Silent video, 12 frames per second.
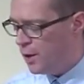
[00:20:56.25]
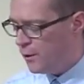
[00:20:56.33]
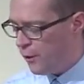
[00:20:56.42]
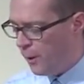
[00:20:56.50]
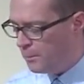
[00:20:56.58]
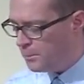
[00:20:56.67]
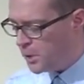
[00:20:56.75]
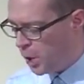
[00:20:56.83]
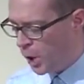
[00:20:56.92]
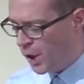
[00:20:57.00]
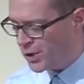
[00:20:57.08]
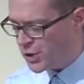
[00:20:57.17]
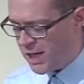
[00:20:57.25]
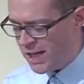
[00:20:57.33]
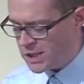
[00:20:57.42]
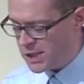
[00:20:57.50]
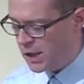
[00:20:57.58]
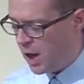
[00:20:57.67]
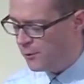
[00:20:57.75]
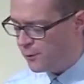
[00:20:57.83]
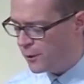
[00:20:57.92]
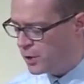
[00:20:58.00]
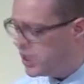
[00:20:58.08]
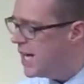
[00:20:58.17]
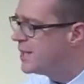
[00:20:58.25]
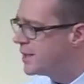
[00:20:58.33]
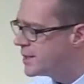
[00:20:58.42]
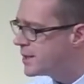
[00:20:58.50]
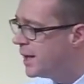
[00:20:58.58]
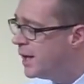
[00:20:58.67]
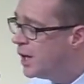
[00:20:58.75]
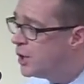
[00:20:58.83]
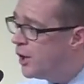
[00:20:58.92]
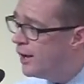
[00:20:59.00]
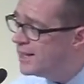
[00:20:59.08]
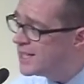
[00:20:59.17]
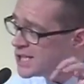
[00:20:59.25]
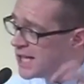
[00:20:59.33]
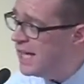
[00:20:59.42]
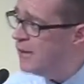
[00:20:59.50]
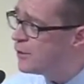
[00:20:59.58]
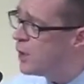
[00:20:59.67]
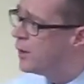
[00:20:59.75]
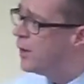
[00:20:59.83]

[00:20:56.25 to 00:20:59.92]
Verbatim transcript: from pure, chaste love for Jesus. Now, in the city of